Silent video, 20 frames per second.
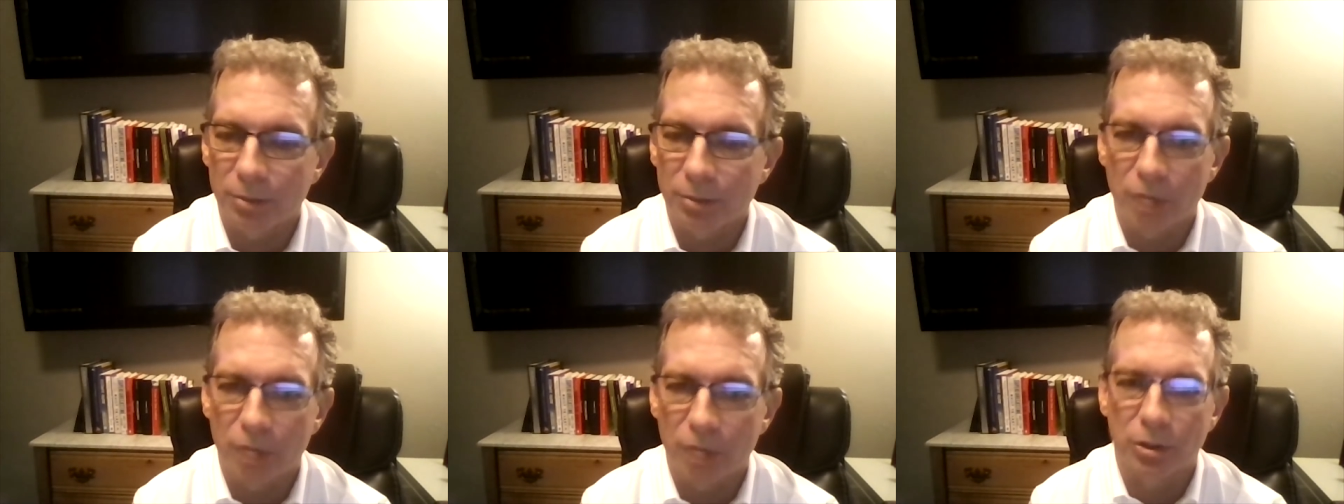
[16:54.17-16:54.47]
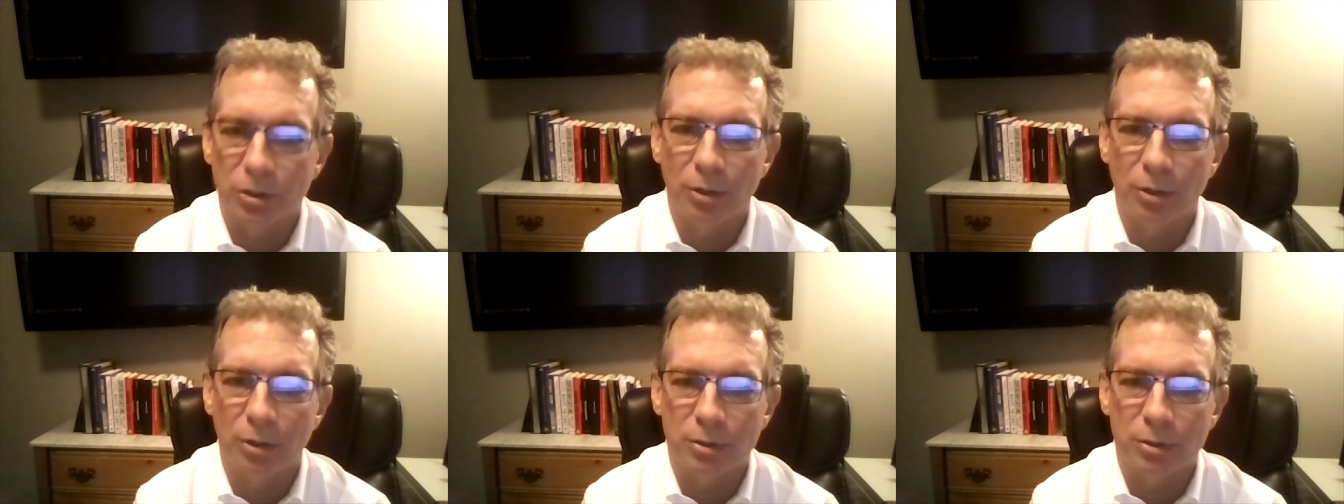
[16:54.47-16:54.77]

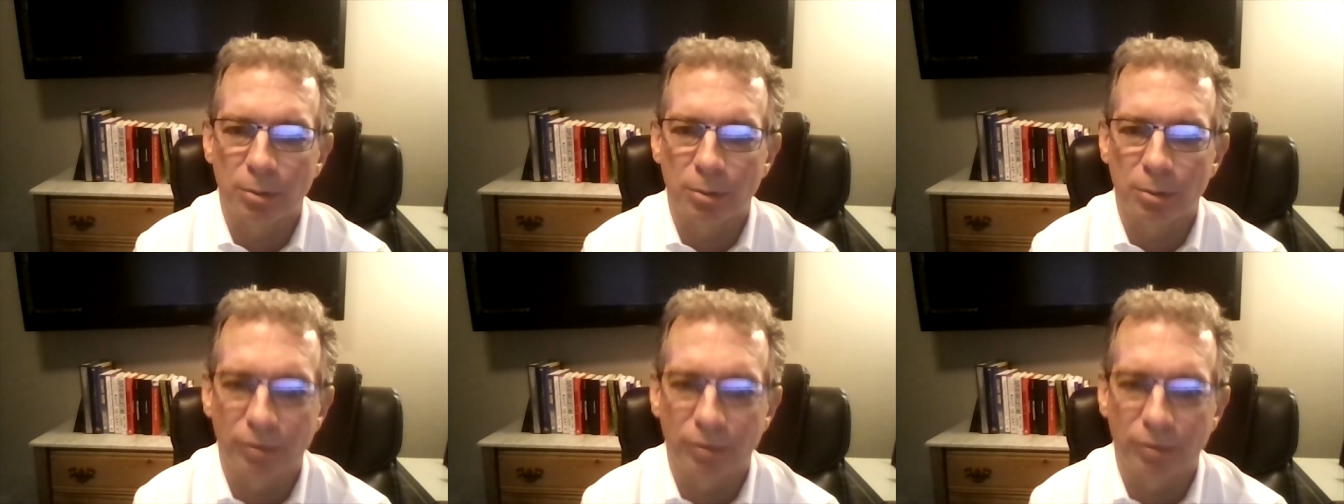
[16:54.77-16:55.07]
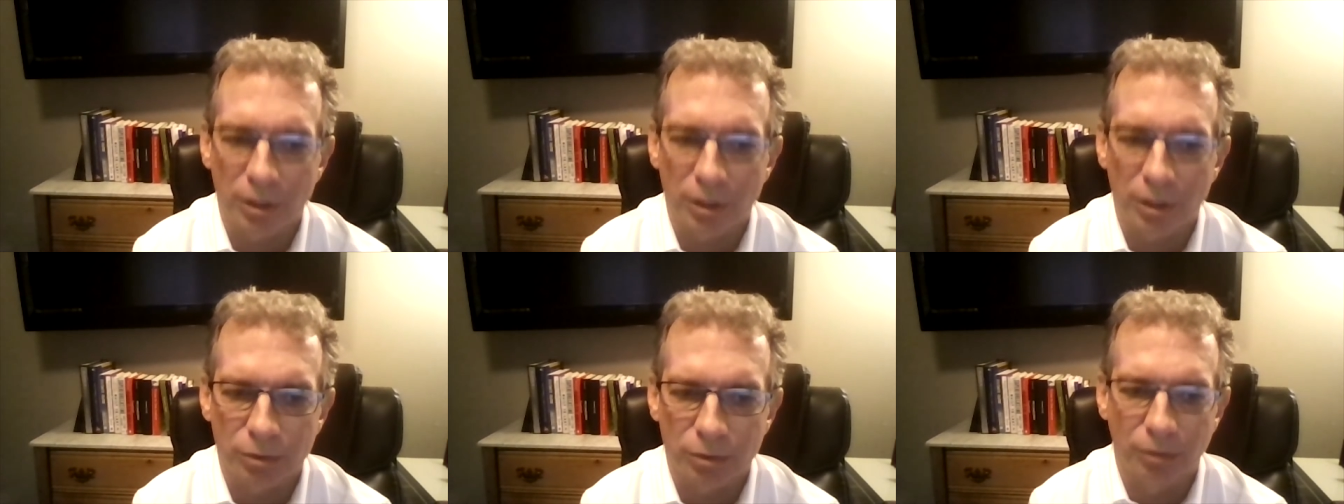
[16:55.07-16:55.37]
also, he's a
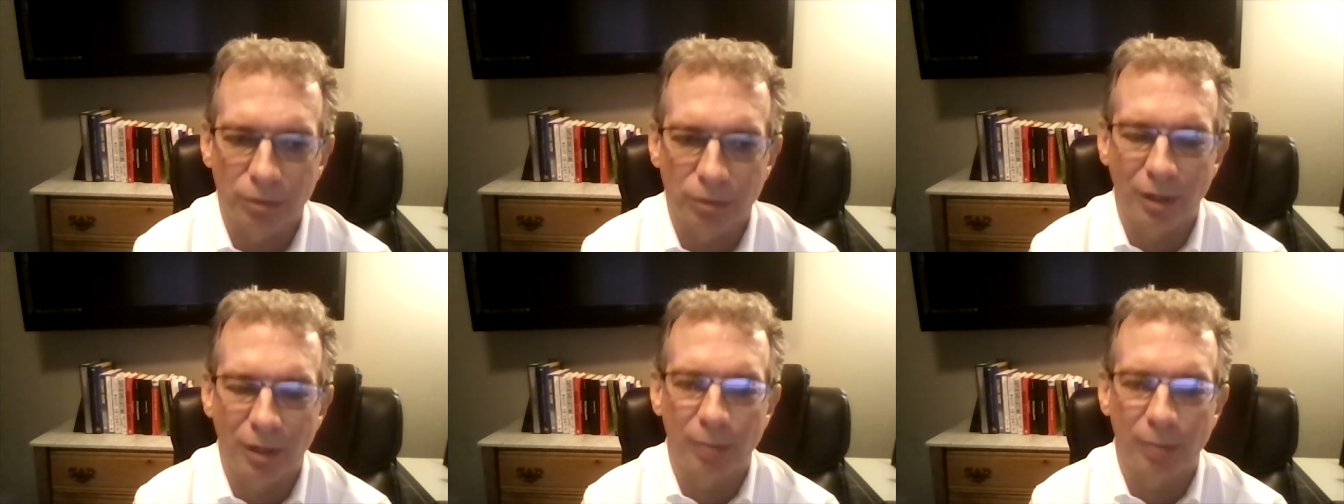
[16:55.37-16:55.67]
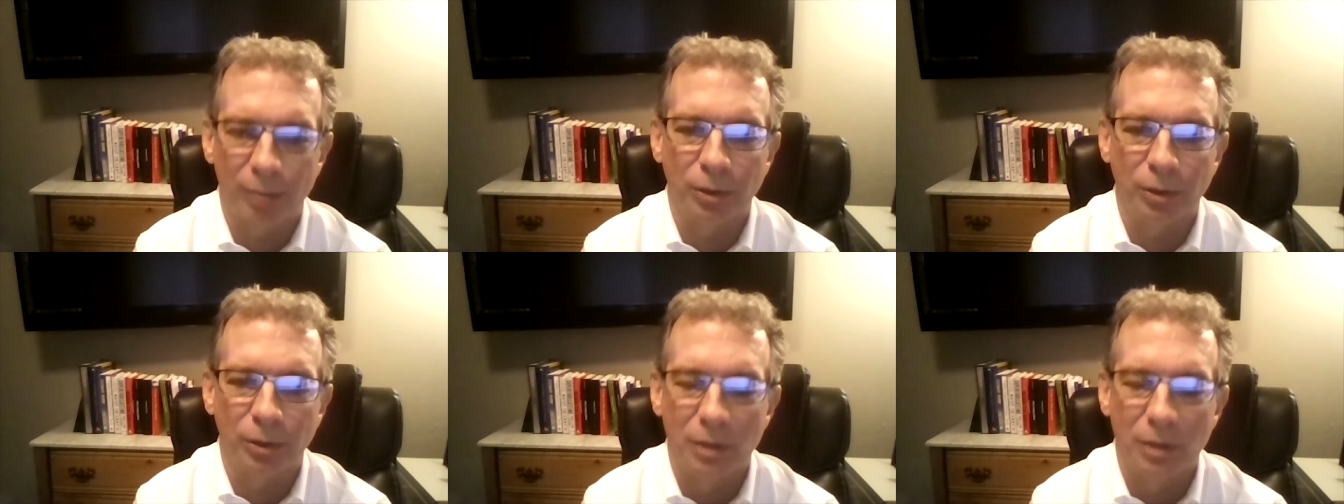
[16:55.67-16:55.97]
professional
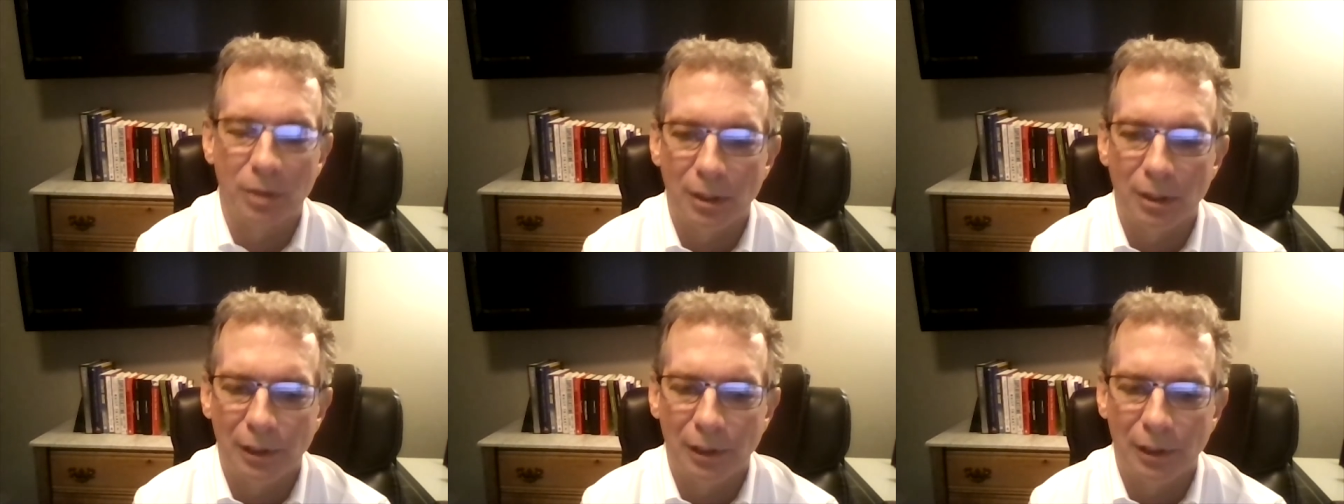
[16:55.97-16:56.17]
developer.